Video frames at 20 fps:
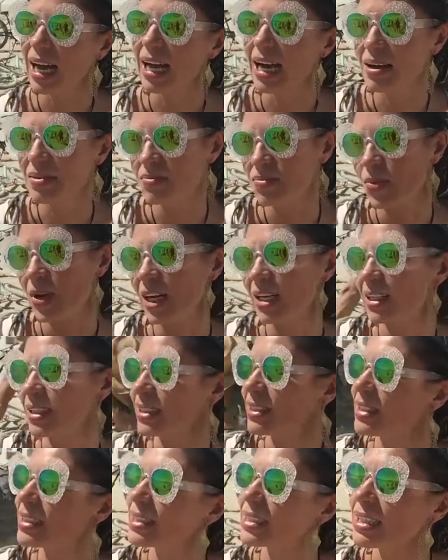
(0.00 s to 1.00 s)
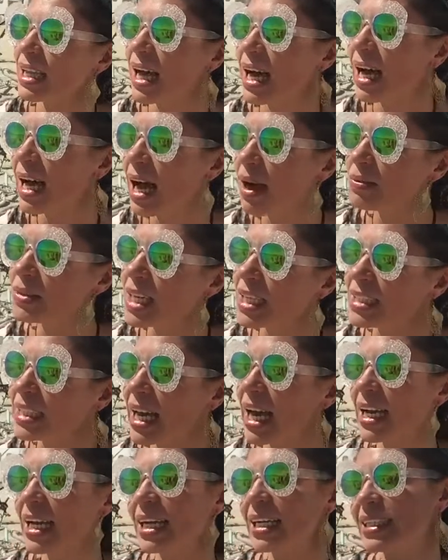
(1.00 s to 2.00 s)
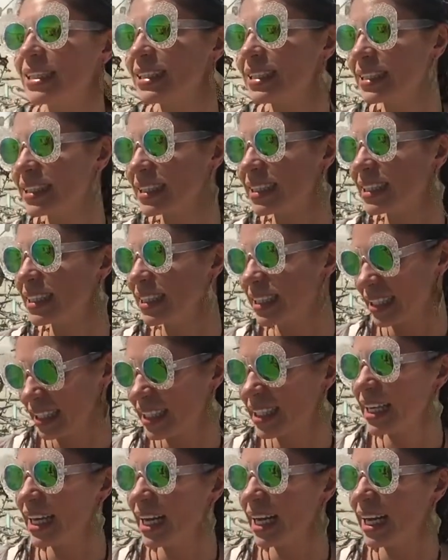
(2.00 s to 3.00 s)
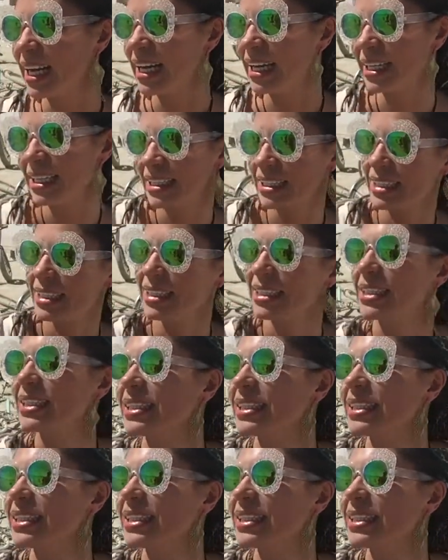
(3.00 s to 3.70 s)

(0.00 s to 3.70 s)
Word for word: I'm well. What's your name? I'm Tatiana. Tatiana.